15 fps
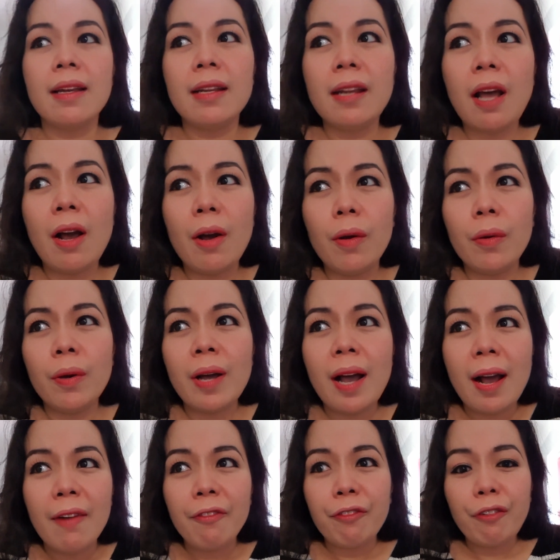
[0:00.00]
Now,
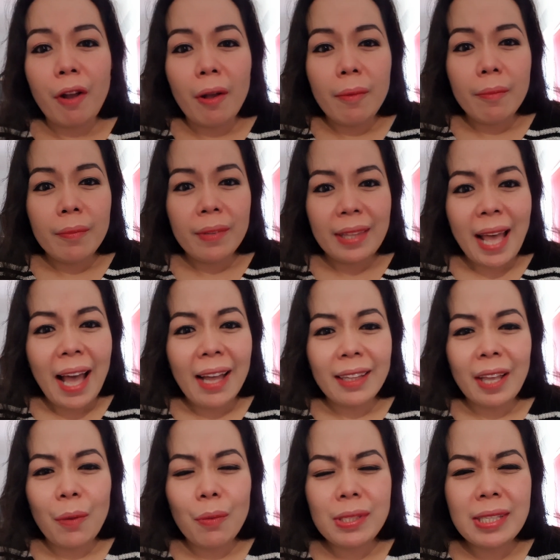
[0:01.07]
from
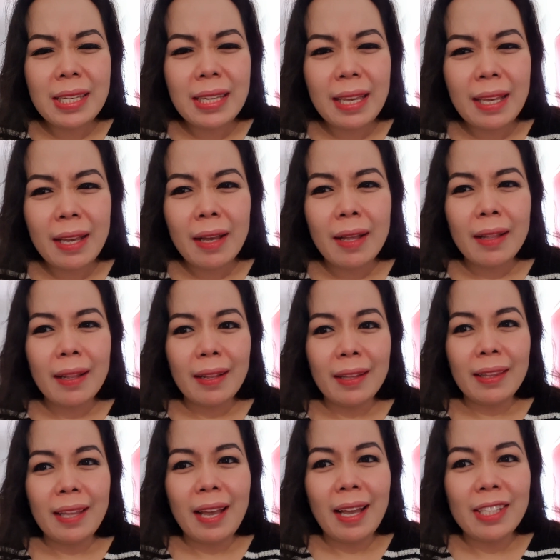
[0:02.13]
that, I was thinking
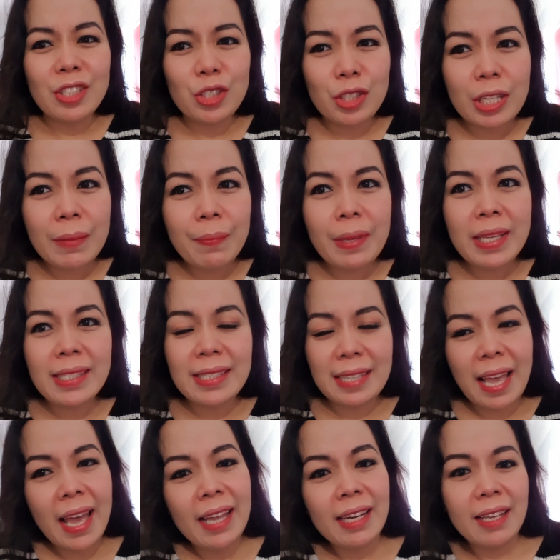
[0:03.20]
the GP
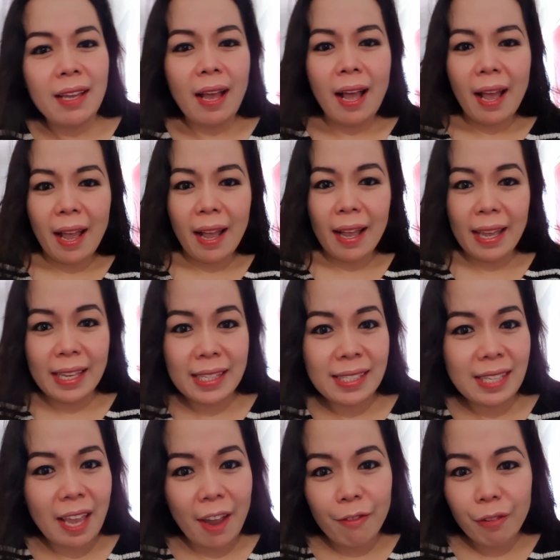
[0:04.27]
said it,
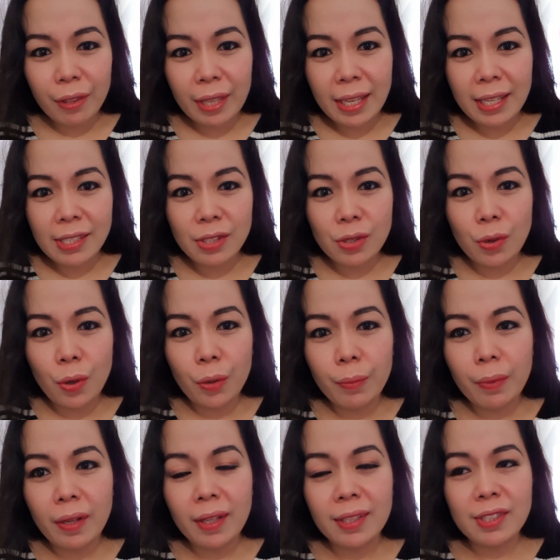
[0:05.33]
it's everything is
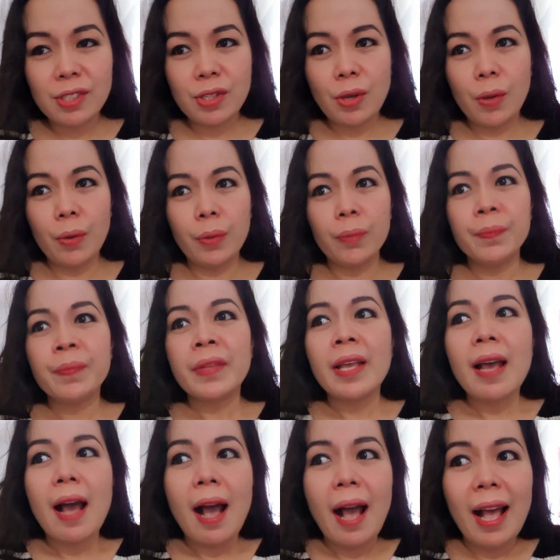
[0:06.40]
normal, so
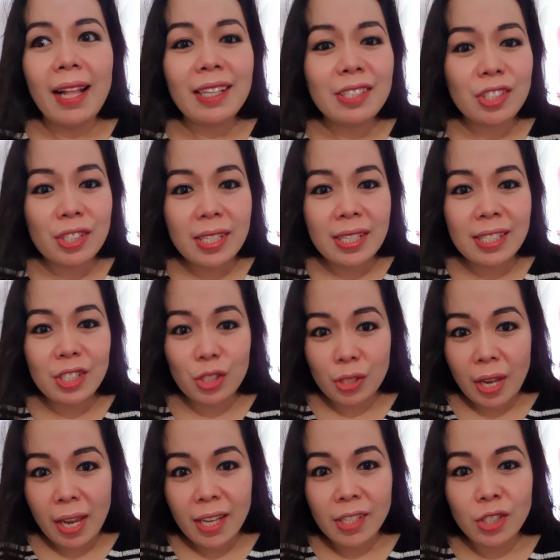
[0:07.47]
I'll just
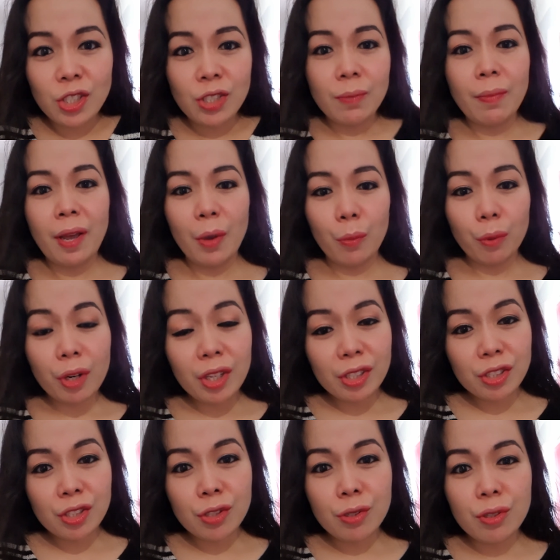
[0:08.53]
change my work
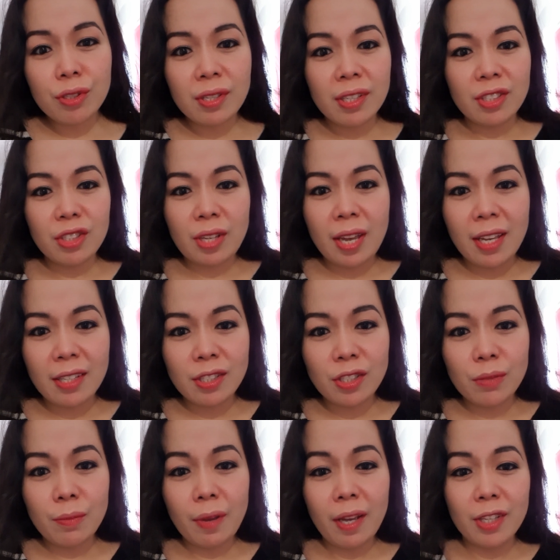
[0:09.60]
shoes,
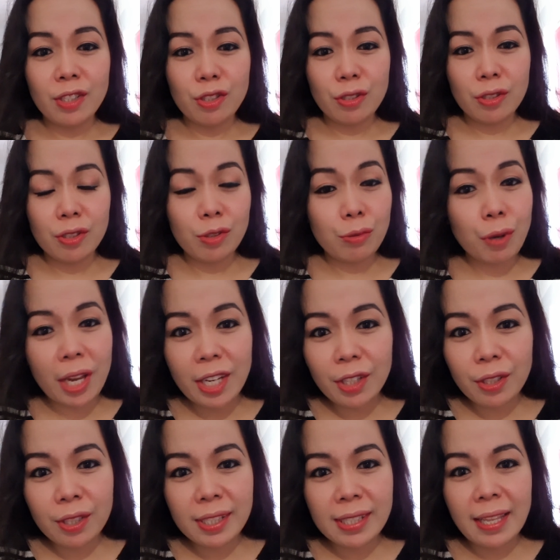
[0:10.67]
change my sh
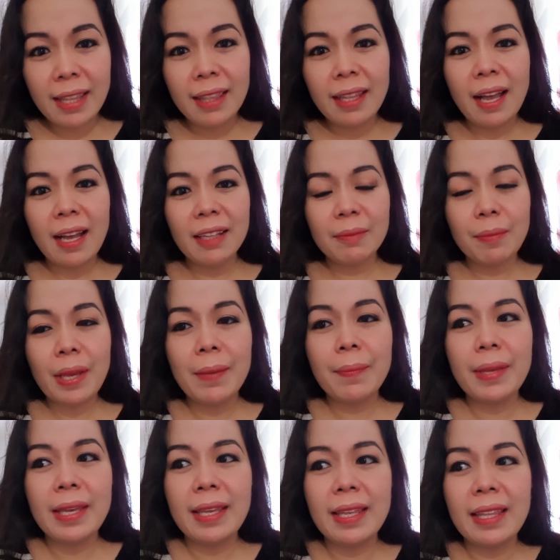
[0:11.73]
trainers, and that
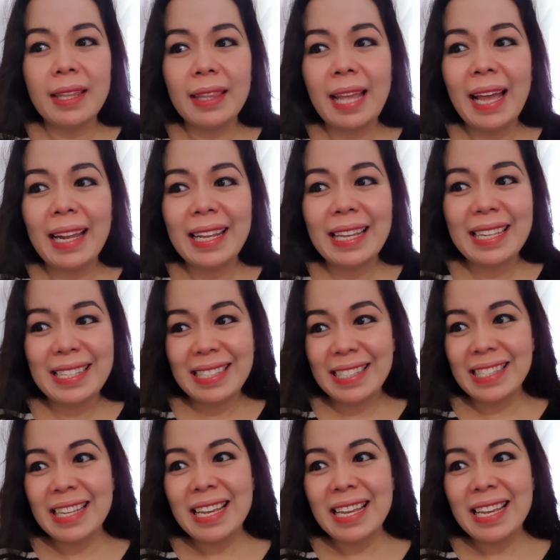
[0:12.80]
maybe that is